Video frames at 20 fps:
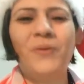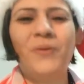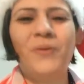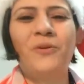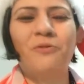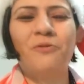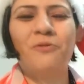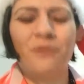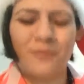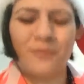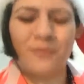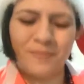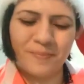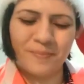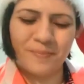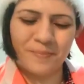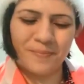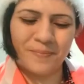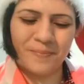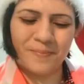Beautiful.
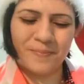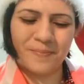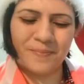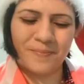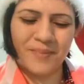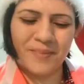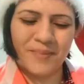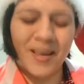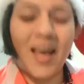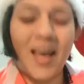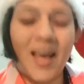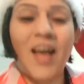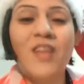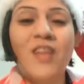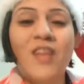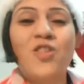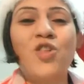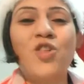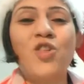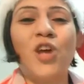
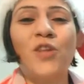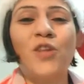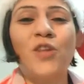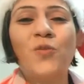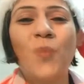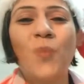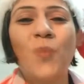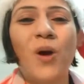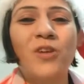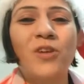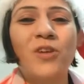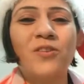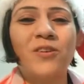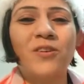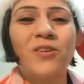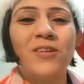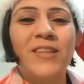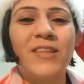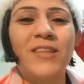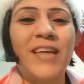Just what
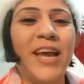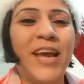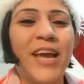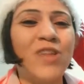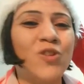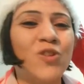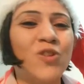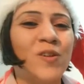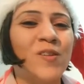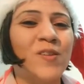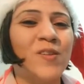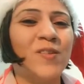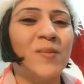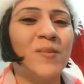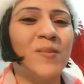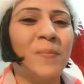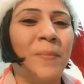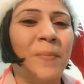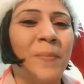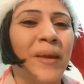the
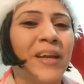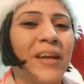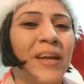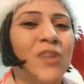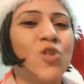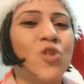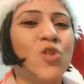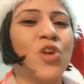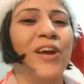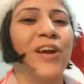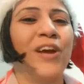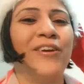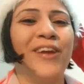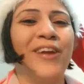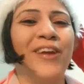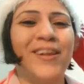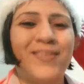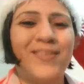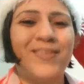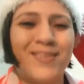angels made us share
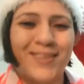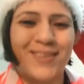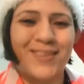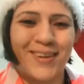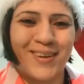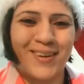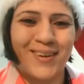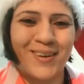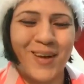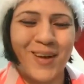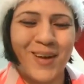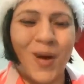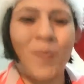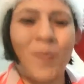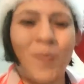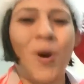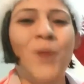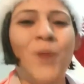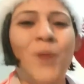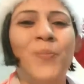yesterday
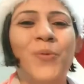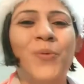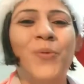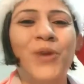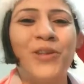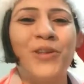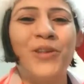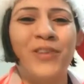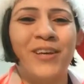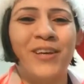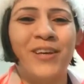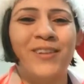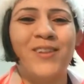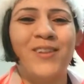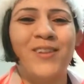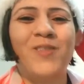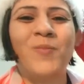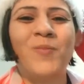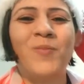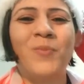about breathing
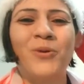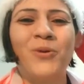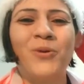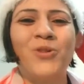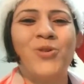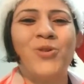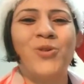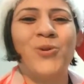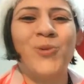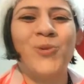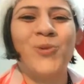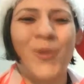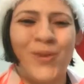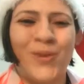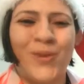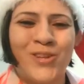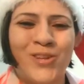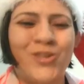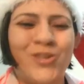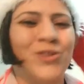this spiritual
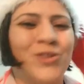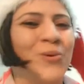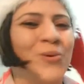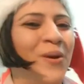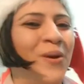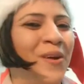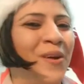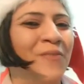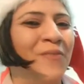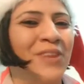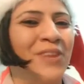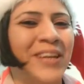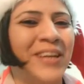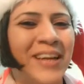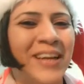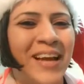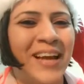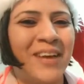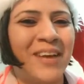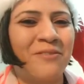knowledge into our
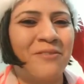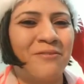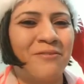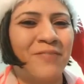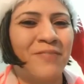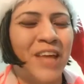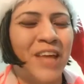everyday life.